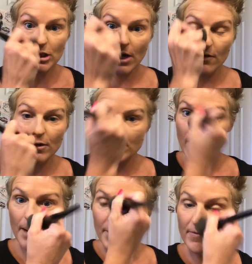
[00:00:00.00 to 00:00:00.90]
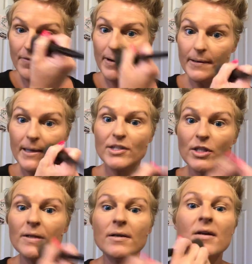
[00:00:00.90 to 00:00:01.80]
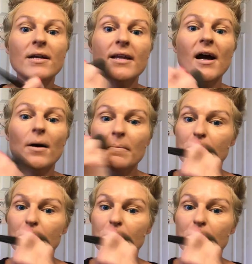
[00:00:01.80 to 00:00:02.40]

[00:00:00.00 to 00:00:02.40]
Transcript: over top of the foundation. Now,